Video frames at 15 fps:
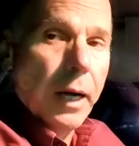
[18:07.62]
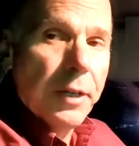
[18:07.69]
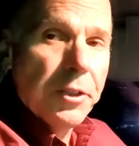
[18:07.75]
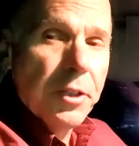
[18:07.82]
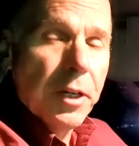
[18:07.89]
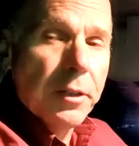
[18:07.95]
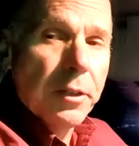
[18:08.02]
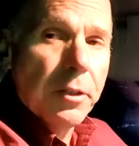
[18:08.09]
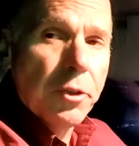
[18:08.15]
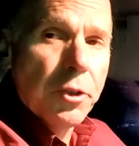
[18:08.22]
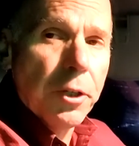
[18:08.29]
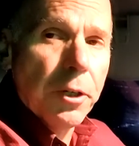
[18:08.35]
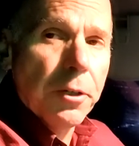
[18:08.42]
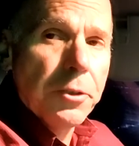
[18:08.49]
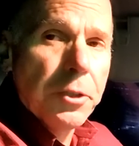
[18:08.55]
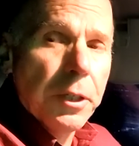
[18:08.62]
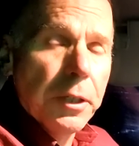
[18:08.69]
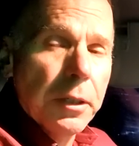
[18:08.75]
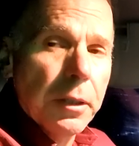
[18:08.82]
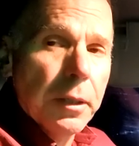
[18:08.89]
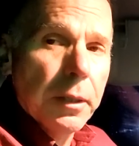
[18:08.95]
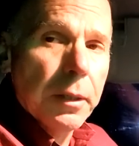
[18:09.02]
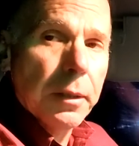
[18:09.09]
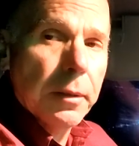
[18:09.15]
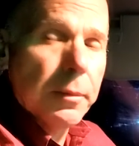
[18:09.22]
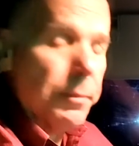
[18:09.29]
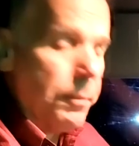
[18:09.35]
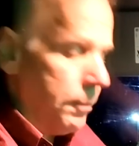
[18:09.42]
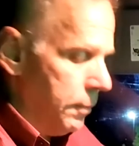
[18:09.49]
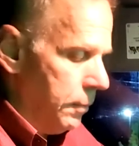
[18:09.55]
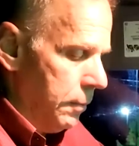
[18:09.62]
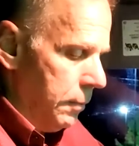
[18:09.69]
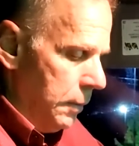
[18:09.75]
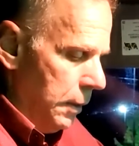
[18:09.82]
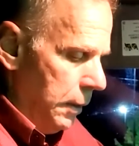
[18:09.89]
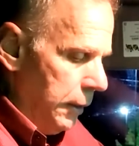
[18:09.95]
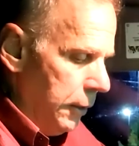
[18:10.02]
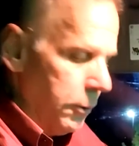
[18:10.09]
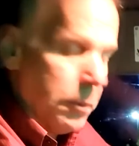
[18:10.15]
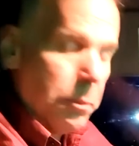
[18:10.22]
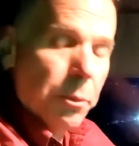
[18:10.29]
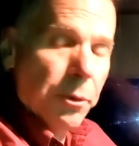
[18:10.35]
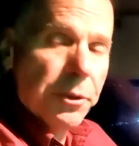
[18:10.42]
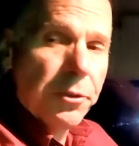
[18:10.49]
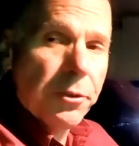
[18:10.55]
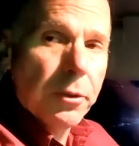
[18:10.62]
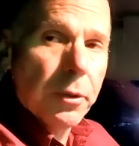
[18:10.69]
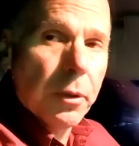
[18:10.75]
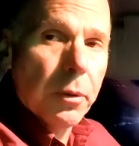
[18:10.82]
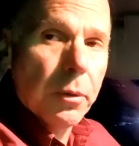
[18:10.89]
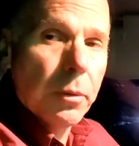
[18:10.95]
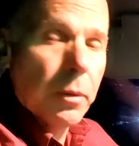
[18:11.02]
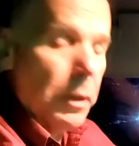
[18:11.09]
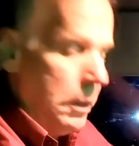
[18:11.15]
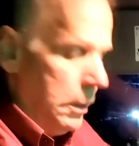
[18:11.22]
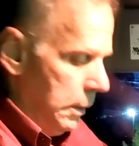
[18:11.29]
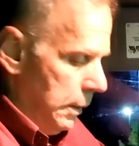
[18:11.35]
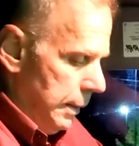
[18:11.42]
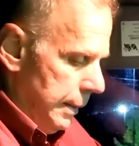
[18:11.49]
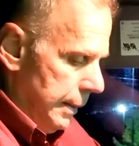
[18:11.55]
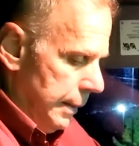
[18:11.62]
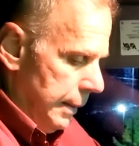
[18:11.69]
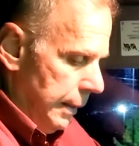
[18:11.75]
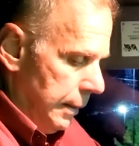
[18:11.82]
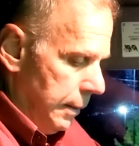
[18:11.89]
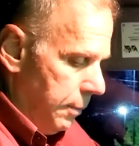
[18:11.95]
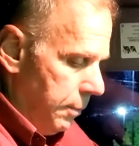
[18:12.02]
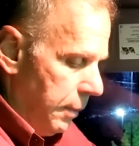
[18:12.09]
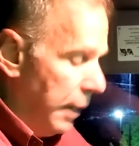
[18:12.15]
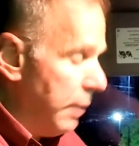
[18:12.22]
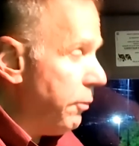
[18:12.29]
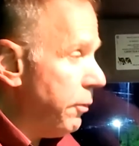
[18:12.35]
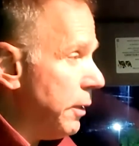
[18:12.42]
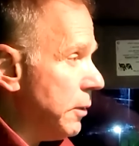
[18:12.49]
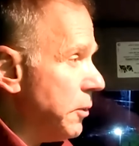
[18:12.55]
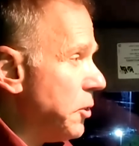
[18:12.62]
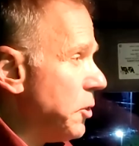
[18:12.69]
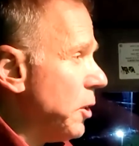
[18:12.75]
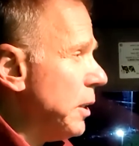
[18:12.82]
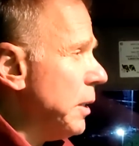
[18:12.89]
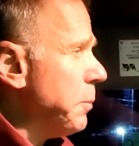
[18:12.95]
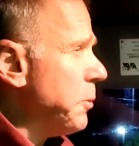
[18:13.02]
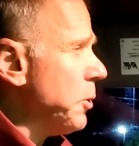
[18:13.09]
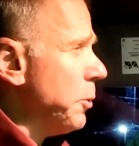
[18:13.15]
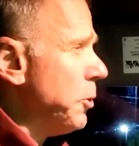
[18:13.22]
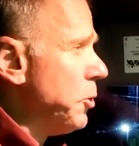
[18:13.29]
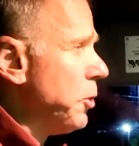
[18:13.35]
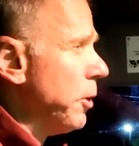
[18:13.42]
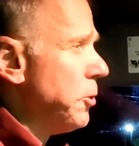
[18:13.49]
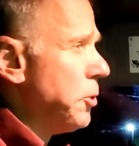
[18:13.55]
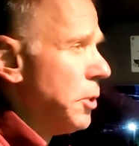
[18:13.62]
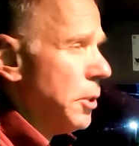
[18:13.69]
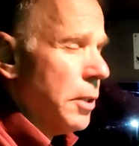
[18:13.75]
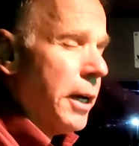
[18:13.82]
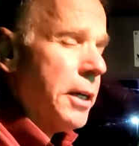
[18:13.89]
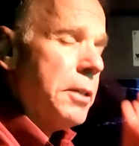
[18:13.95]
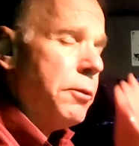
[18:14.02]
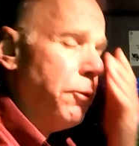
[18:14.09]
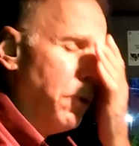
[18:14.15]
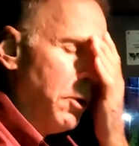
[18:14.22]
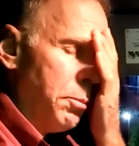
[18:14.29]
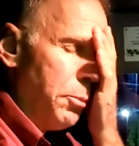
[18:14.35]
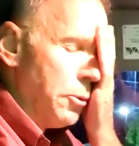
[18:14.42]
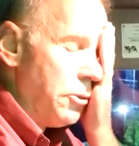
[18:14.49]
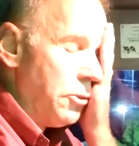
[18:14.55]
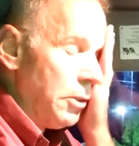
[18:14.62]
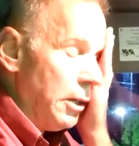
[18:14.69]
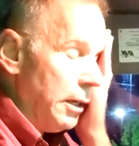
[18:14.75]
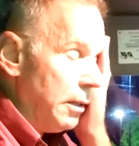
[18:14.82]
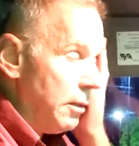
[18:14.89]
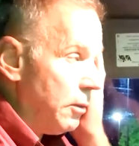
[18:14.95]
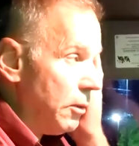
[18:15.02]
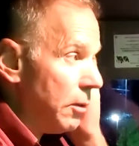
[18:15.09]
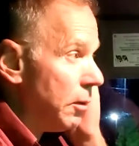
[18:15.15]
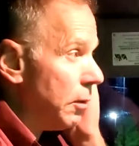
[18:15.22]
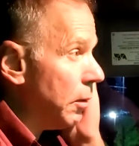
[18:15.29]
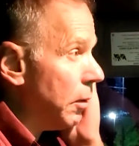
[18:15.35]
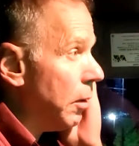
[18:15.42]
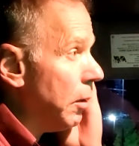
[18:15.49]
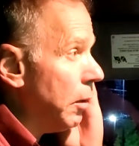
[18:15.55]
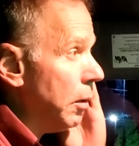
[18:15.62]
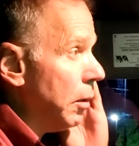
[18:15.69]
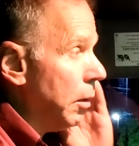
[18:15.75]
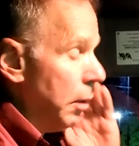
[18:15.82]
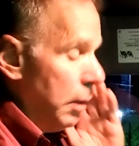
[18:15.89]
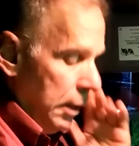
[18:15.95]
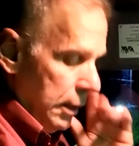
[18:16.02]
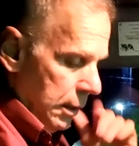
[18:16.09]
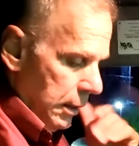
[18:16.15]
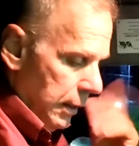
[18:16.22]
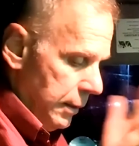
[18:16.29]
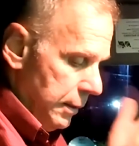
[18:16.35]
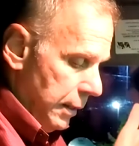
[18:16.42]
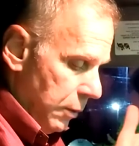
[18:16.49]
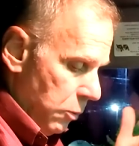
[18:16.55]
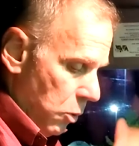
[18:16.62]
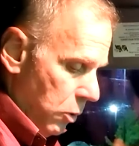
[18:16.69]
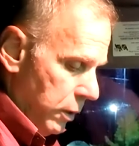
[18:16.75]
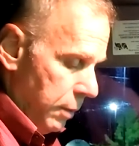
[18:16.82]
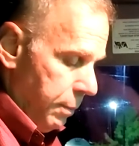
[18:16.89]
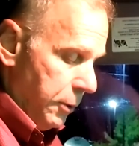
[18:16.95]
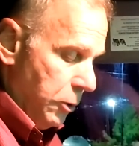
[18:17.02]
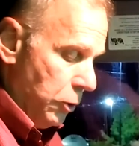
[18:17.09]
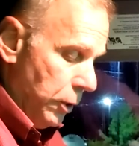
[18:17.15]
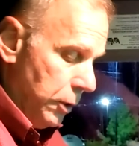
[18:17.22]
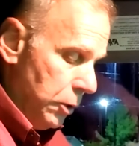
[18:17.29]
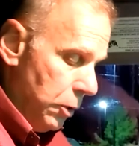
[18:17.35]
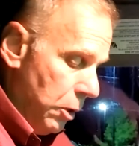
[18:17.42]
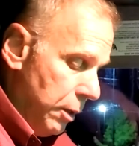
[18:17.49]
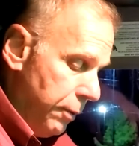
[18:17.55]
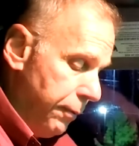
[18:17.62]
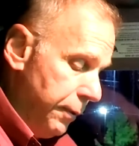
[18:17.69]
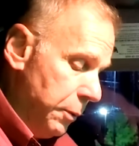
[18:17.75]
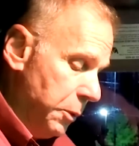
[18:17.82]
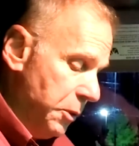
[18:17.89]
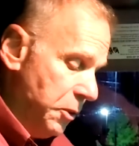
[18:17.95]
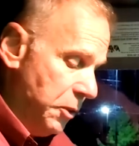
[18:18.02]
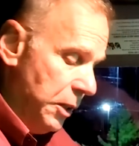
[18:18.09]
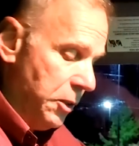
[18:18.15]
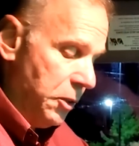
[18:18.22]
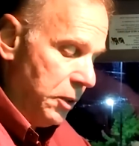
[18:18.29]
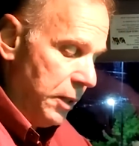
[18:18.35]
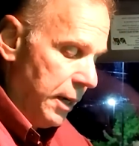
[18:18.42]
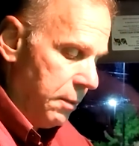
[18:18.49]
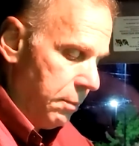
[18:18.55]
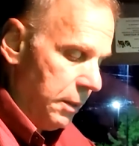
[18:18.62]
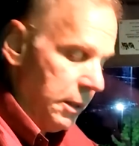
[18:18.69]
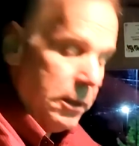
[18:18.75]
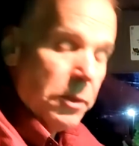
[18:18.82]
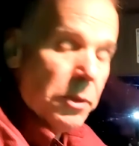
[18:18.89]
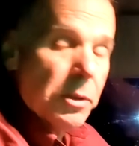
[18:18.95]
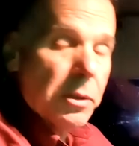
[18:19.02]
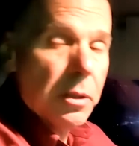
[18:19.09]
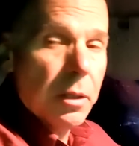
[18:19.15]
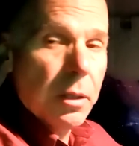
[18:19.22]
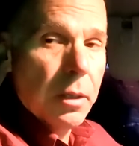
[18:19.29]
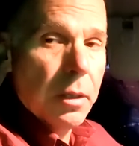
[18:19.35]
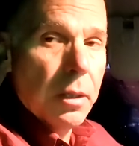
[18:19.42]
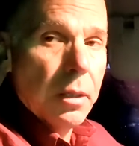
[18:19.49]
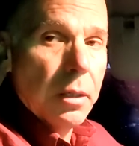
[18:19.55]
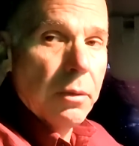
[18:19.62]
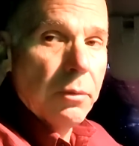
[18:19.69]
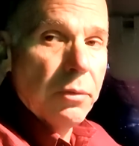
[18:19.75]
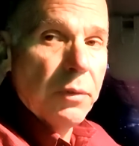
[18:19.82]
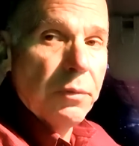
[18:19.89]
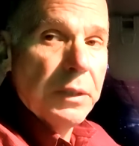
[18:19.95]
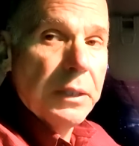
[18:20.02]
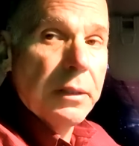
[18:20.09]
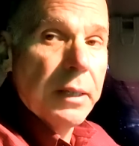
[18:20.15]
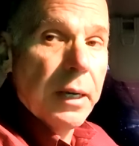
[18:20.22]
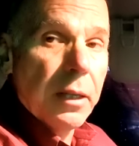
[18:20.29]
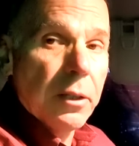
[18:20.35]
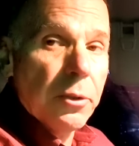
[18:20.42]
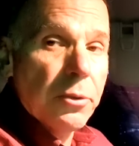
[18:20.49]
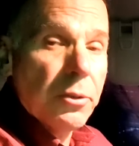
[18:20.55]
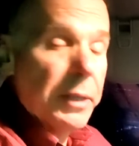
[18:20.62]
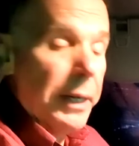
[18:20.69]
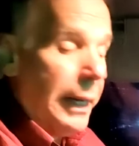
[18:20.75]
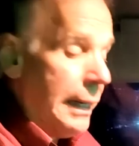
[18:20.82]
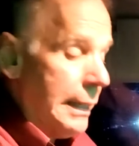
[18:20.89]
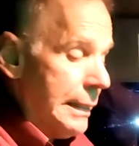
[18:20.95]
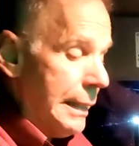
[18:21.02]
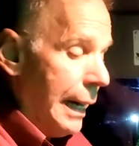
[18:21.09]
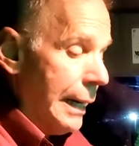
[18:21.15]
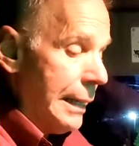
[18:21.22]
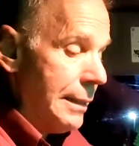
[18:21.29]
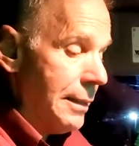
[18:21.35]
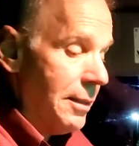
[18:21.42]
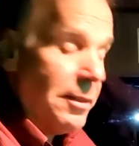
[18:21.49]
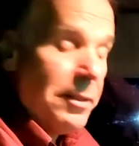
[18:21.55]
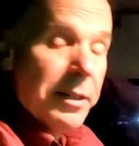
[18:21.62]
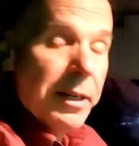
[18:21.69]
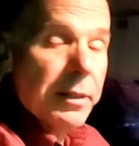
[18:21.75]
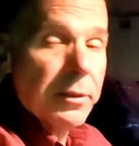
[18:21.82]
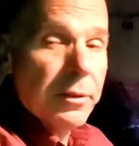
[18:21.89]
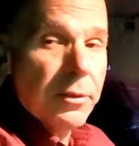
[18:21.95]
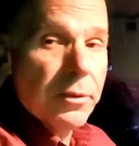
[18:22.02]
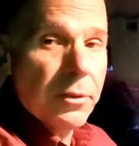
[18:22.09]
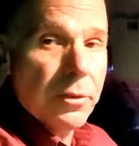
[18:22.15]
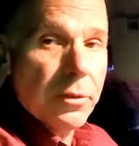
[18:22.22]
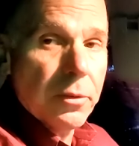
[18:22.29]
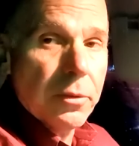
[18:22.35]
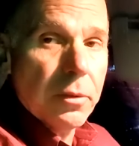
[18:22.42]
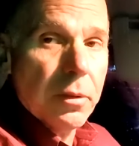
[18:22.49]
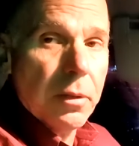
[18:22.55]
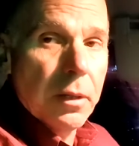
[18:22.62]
I just got done charging here in Bristow. I fell asleep, so it charged to 94%, and then I woke up and shut it off. It was 68 minutes, $15.09.